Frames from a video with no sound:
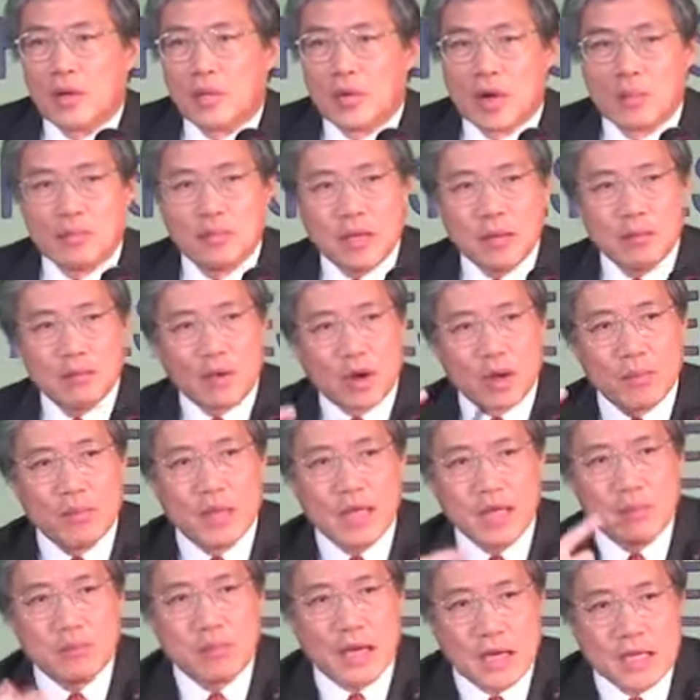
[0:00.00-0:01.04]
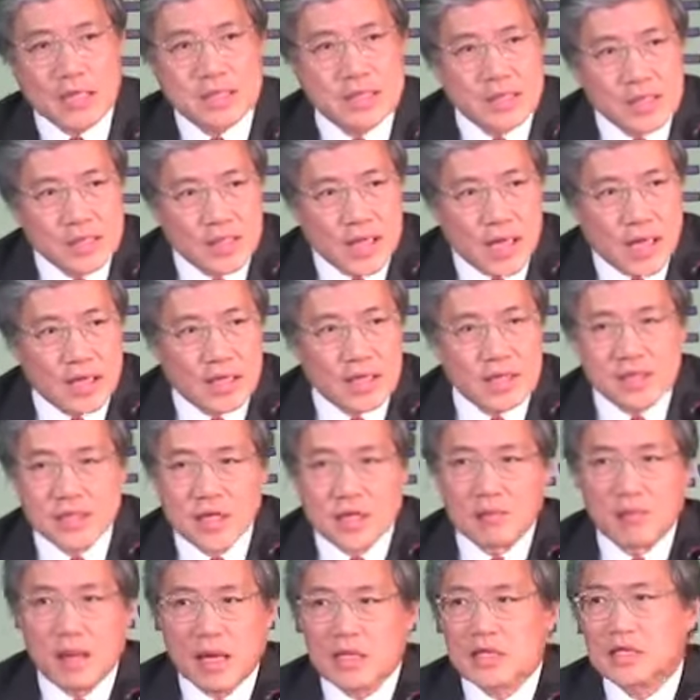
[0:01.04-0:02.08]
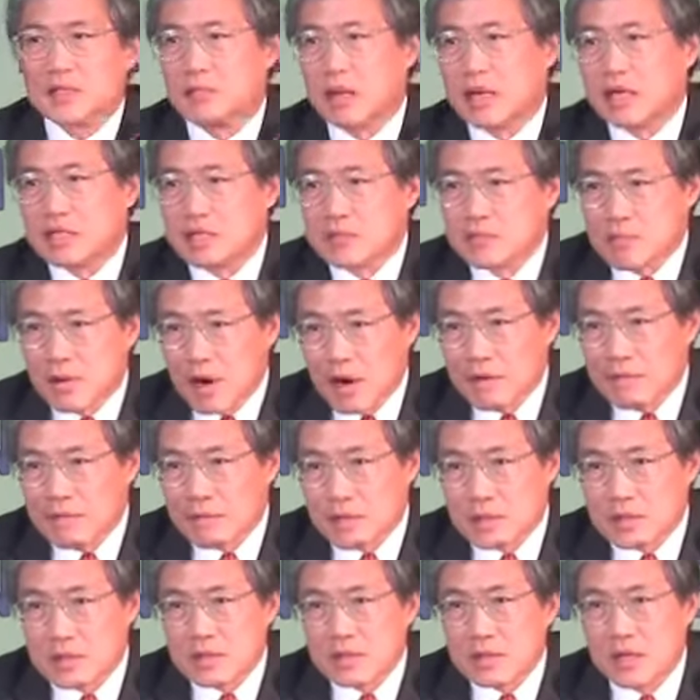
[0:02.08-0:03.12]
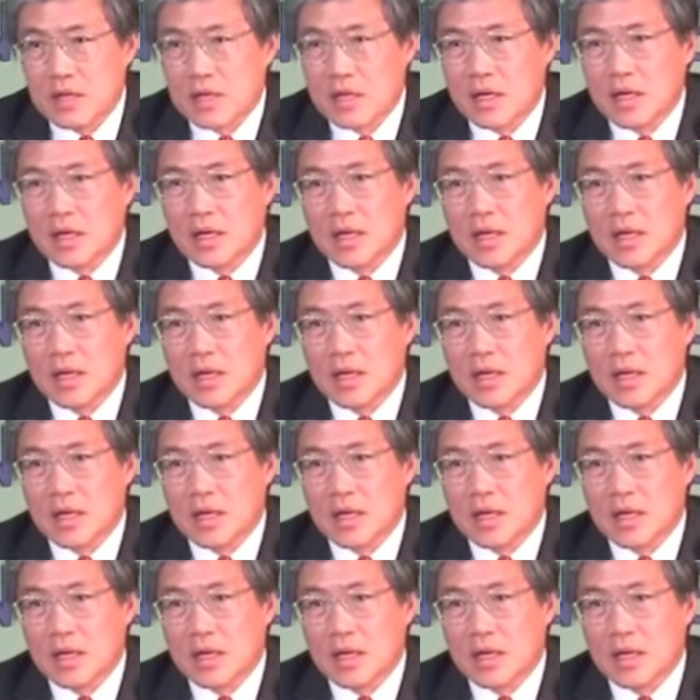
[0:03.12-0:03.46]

where people are minimizing debt instead of maximizing profits,